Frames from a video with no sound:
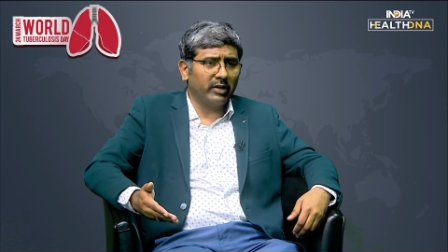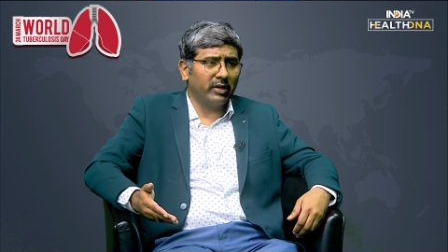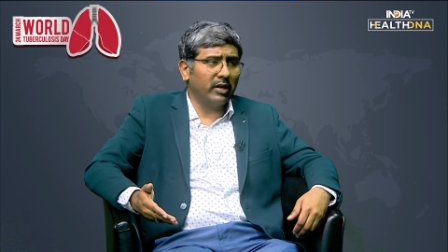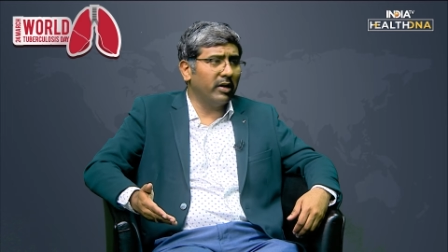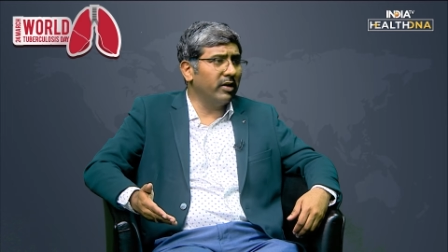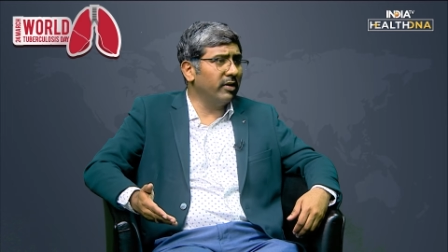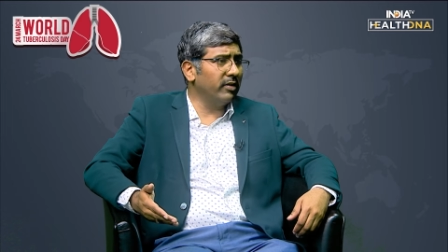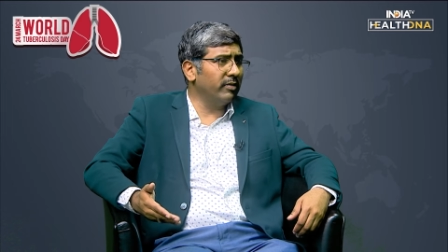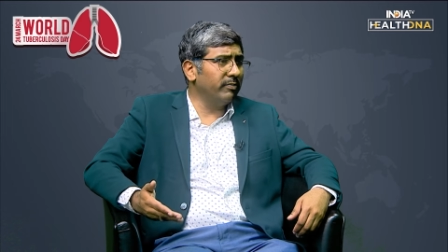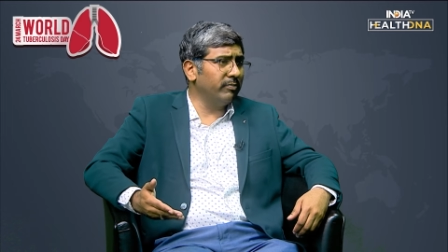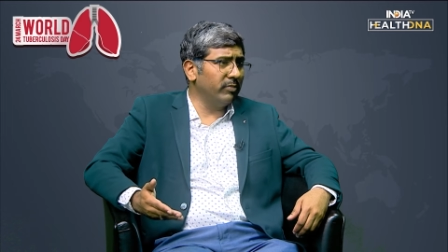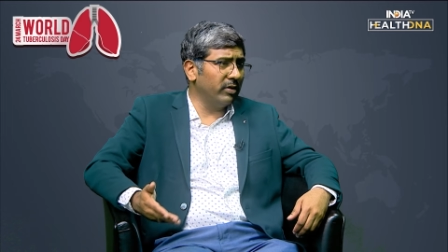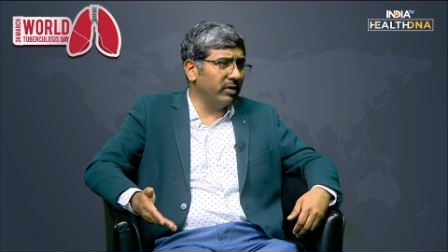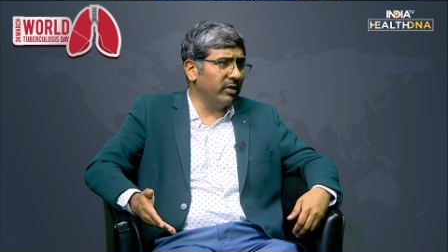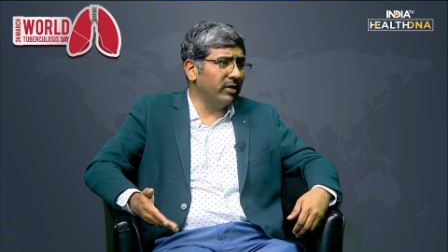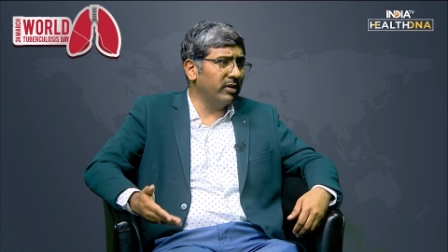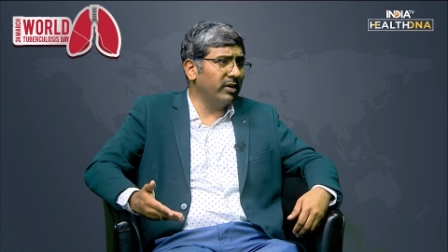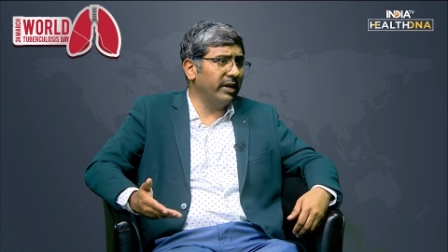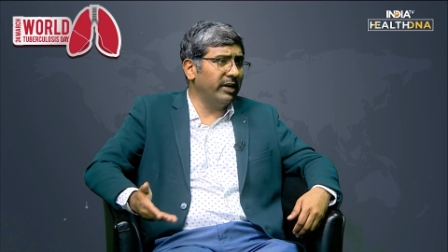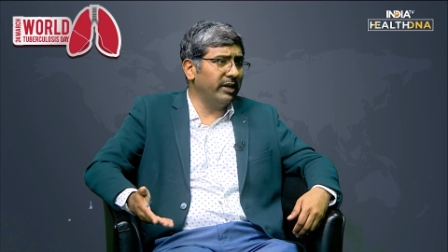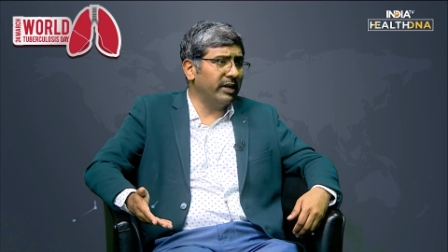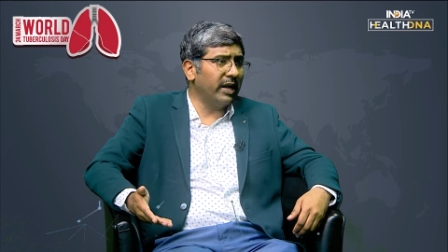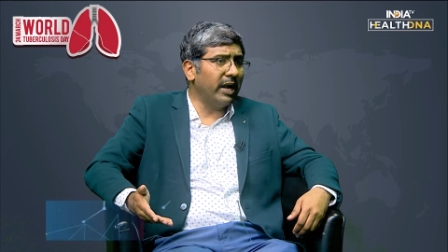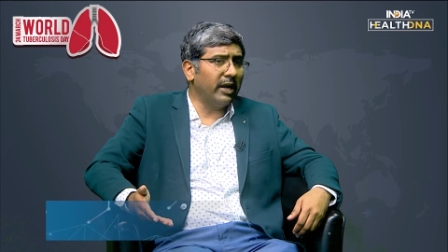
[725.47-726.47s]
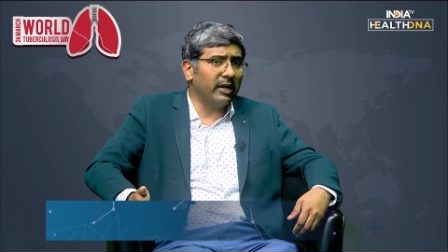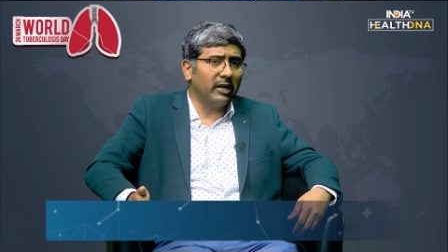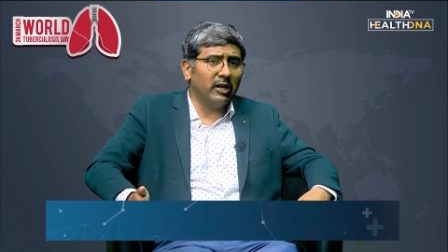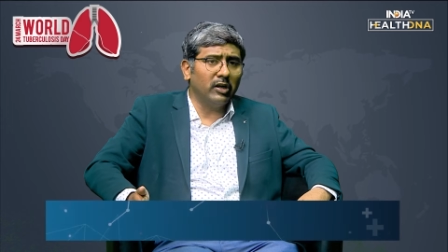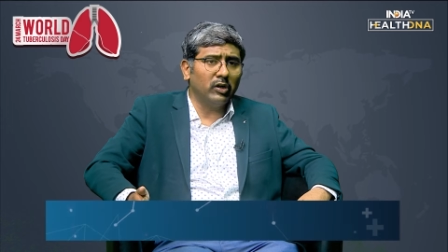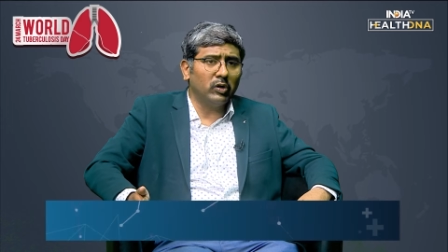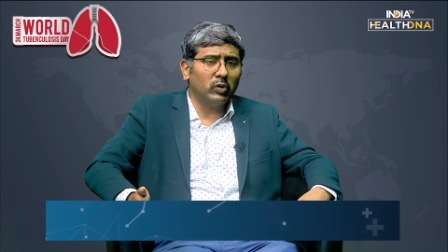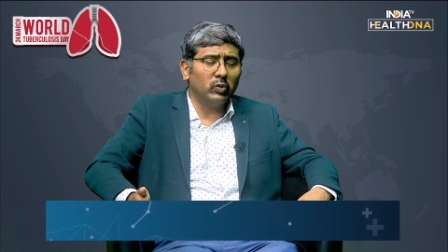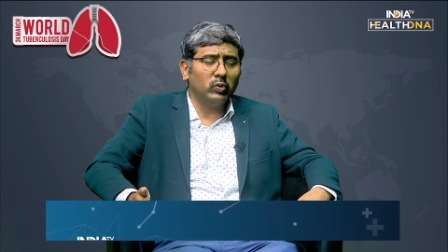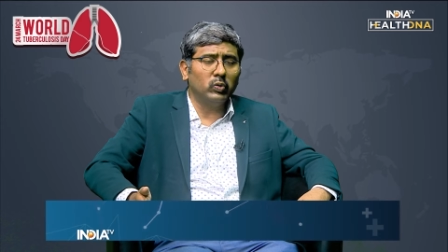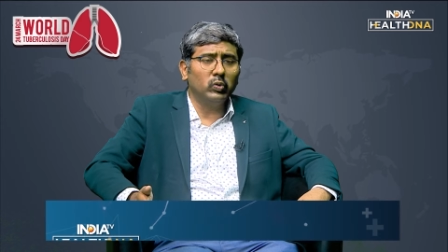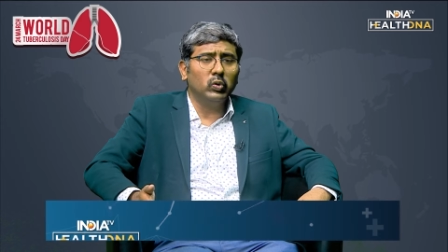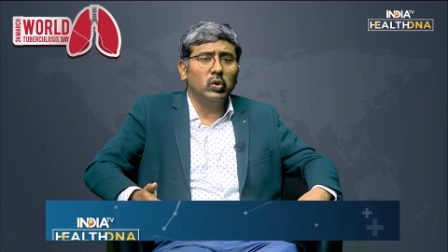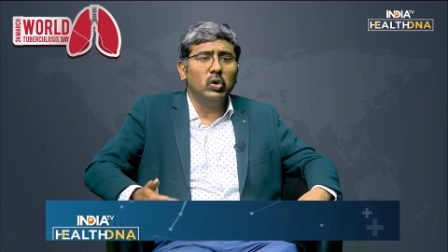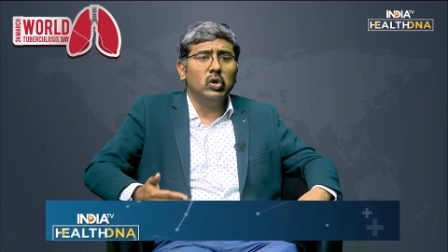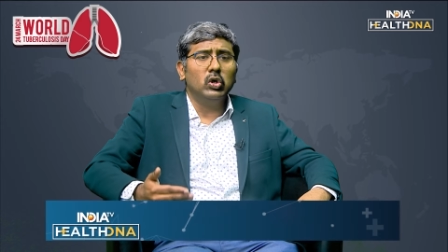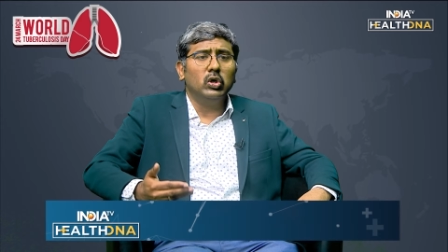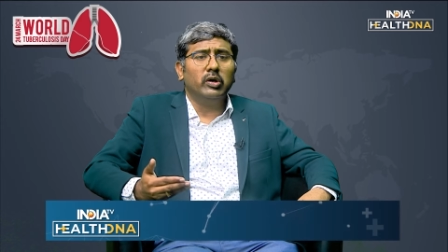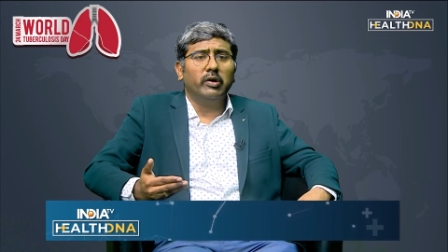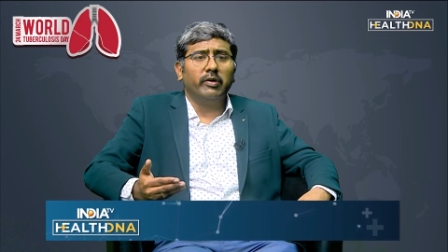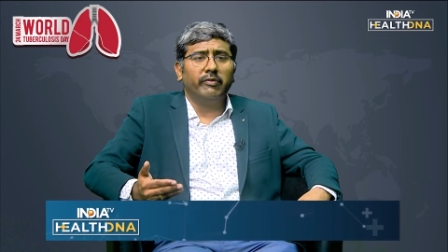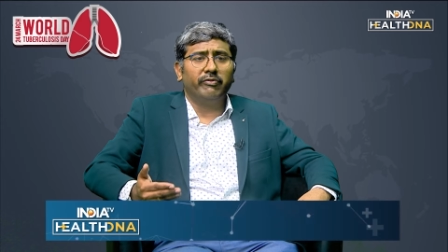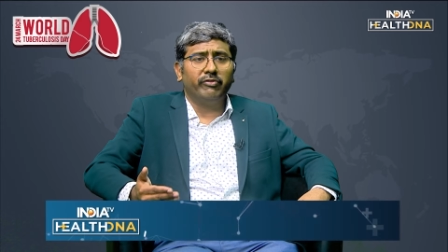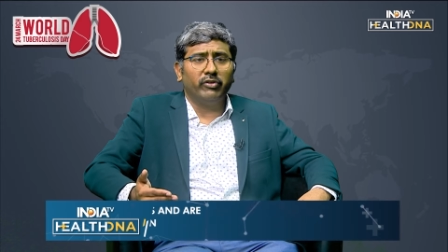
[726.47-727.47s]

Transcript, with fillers: uh, uh, entitled to uh,